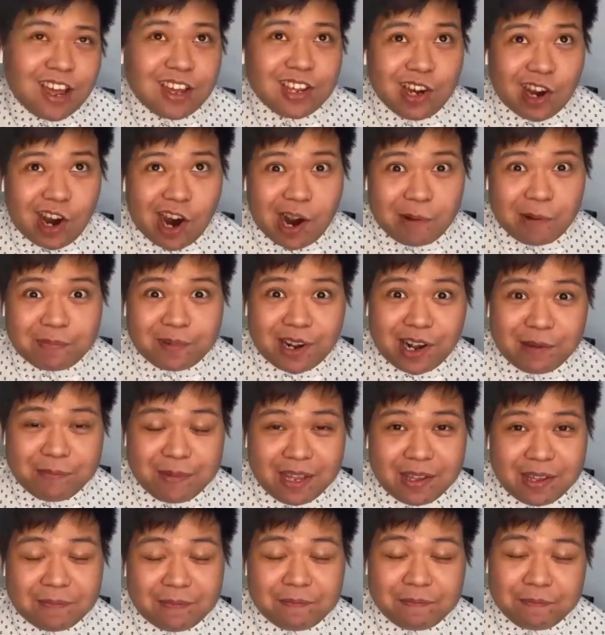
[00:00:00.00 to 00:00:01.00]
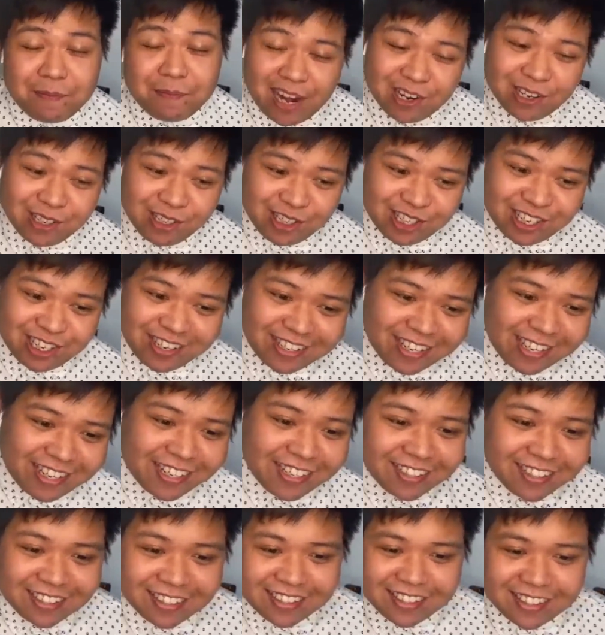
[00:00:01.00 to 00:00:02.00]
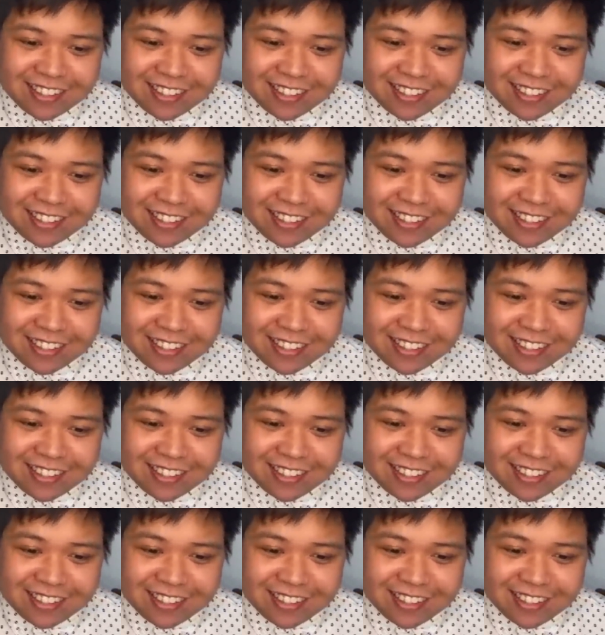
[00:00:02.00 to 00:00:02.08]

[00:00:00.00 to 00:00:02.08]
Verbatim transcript: your upcoming Mello journey?